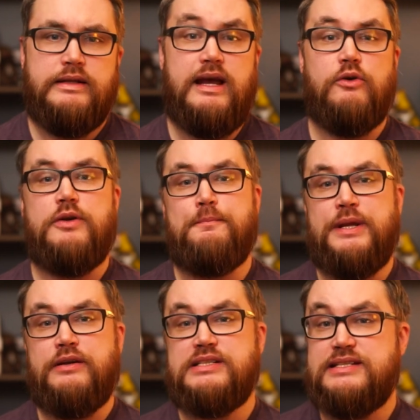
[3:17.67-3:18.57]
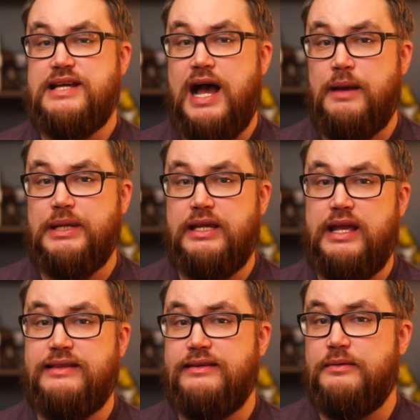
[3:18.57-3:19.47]
Now, compared to Tommy
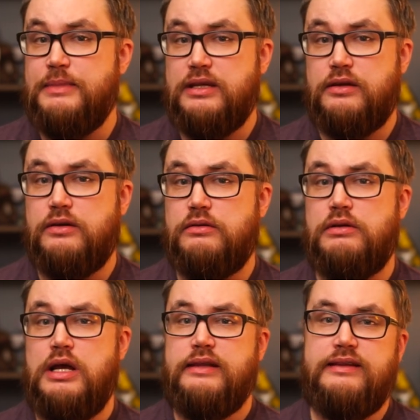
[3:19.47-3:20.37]
and the Amico,